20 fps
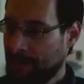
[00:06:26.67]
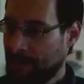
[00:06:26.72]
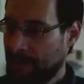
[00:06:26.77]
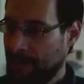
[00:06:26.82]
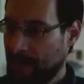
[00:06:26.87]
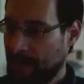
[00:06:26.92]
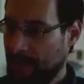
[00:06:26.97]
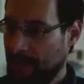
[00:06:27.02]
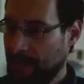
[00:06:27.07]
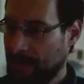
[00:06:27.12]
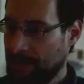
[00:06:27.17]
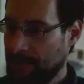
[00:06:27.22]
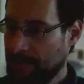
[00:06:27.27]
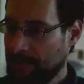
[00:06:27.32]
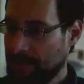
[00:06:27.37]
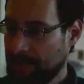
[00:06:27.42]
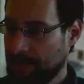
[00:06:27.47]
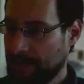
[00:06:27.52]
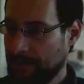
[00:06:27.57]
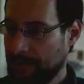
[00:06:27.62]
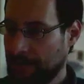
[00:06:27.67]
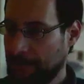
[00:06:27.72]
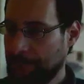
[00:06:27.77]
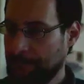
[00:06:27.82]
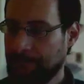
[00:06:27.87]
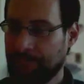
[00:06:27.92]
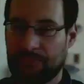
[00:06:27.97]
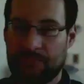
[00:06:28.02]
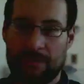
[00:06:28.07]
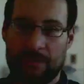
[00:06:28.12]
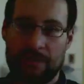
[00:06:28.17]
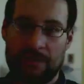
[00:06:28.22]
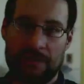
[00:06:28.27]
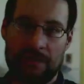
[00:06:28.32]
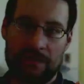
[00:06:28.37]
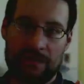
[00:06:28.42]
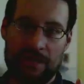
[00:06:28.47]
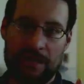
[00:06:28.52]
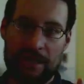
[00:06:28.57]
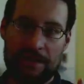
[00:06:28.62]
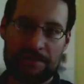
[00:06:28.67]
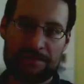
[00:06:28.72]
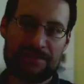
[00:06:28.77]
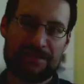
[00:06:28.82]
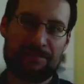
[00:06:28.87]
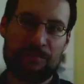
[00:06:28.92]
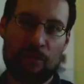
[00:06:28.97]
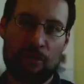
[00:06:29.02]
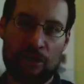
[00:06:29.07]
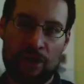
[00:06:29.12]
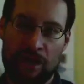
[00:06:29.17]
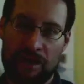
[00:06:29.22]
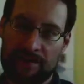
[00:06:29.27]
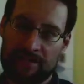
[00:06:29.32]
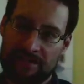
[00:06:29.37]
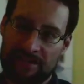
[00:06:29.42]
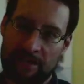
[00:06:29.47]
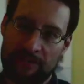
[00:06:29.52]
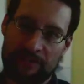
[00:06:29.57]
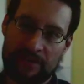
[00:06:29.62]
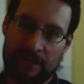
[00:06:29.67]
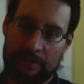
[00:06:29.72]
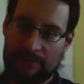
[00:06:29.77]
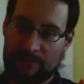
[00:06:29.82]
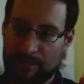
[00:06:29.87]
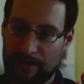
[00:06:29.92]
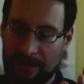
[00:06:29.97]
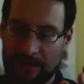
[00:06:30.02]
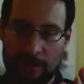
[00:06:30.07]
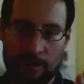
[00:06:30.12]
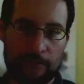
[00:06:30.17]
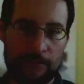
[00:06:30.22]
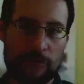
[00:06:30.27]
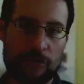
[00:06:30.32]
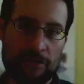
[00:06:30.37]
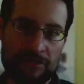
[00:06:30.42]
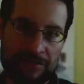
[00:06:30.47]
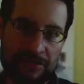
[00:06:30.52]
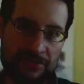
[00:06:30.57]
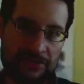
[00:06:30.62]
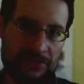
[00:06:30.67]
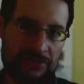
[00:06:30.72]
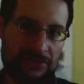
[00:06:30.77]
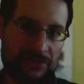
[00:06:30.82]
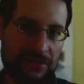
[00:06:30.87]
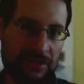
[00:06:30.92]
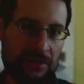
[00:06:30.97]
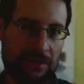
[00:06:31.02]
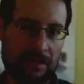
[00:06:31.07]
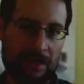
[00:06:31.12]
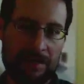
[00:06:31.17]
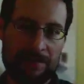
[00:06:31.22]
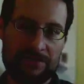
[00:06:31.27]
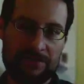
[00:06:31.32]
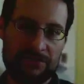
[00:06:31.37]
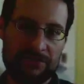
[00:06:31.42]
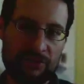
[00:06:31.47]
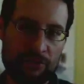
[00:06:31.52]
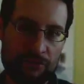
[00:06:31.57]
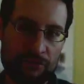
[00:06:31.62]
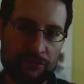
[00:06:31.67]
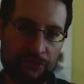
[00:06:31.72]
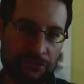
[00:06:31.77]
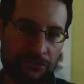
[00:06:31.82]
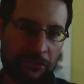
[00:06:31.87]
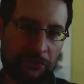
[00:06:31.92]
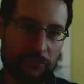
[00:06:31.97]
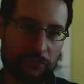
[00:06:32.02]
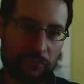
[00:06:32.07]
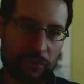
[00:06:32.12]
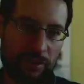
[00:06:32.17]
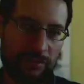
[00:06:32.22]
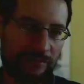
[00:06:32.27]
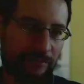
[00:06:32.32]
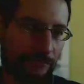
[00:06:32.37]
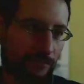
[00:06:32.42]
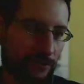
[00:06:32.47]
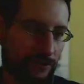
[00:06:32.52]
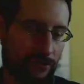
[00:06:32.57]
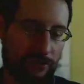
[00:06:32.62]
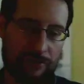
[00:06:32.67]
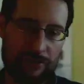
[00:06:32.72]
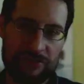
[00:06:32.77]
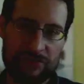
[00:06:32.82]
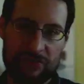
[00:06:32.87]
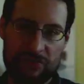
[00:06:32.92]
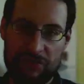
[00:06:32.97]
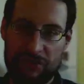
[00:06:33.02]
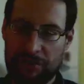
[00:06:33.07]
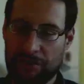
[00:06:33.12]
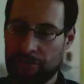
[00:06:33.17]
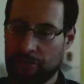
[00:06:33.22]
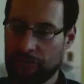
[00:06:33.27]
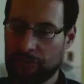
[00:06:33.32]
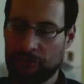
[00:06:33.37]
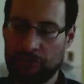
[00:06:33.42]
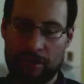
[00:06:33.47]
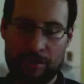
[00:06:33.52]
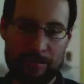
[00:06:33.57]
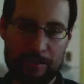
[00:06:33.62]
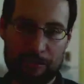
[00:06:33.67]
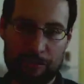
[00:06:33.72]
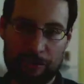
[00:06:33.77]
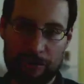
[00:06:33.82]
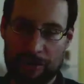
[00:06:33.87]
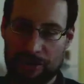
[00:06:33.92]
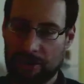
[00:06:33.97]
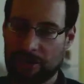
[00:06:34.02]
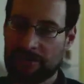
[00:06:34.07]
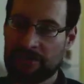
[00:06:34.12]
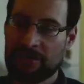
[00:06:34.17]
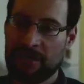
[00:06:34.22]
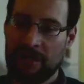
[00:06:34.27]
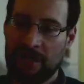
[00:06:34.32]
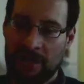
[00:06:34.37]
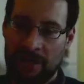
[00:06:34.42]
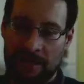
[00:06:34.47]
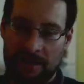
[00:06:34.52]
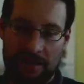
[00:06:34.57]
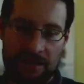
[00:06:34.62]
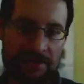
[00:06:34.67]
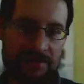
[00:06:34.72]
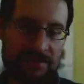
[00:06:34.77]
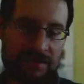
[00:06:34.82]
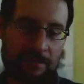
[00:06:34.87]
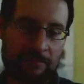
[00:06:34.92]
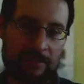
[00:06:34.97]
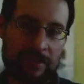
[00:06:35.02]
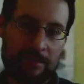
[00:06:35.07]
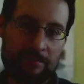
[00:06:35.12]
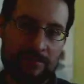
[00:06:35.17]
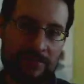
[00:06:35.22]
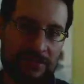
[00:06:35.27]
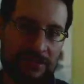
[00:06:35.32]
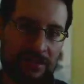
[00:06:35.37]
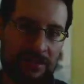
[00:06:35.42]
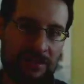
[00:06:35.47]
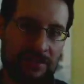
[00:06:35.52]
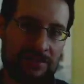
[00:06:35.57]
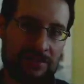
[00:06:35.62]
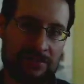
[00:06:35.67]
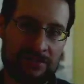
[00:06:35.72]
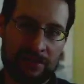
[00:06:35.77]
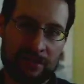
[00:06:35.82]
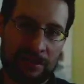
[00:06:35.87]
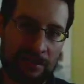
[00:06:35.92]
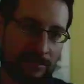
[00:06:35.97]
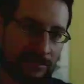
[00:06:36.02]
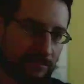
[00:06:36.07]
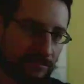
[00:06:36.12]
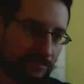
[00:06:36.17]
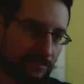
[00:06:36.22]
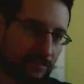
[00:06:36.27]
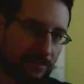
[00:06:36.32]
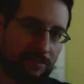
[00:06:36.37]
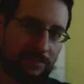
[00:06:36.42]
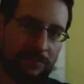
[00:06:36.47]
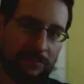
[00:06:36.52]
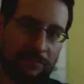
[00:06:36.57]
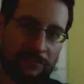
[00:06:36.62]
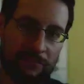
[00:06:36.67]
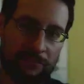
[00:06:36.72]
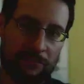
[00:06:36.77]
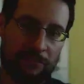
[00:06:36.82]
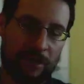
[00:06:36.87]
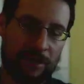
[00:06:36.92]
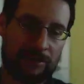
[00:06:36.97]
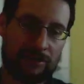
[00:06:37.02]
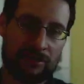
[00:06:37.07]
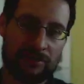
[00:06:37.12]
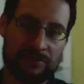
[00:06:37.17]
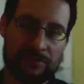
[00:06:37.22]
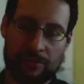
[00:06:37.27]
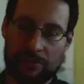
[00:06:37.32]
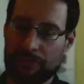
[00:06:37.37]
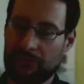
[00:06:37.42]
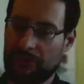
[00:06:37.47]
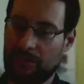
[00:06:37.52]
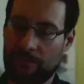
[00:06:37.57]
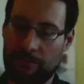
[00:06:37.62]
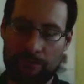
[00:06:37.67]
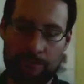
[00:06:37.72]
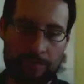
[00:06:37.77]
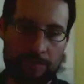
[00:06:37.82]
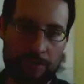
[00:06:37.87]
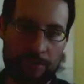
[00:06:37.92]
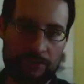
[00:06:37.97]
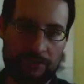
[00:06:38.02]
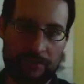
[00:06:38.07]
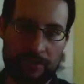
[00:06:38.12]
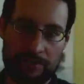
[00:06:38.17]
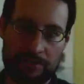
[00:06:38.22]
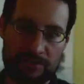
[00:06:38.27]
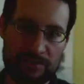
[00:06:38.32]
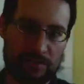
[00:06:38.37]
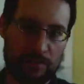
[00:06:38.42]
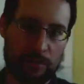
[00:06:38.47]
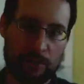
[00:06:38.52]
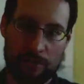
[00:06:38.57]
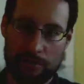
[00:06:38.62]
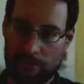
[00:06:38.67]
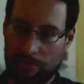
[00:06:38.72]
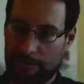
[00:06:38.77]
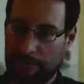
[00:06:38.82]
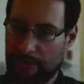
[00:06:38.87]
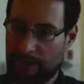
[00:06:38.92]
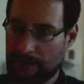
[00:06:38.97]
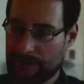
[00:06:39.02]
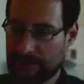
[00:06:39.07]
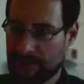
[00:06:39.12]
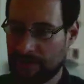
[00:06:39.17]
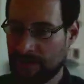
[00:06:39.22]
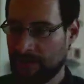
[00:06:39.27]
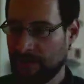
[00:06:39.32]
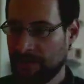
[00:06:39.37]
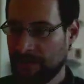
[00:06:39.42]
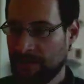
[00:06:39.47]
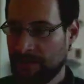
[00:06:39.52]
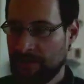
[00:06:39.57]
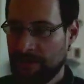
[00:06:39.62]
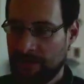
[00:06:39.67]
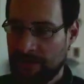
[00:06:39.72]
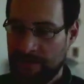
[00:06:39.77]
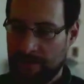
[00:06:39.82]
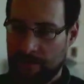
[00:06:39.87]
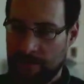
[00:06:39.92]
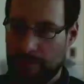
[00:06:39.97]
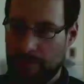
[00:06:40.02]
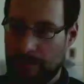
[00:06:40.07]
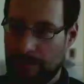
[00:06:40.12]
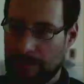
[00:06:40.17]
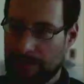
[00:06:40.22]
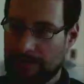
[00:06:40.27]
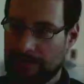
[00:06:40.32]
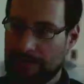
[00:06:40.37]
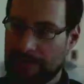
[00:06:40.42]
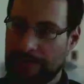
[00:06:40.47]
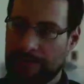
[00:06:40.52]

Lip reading: And yeah, smaller sometimes, well, of course this is as usual not doing wonders here, not doing miracles. It sometimes is fractions of some percent smaller or faster, but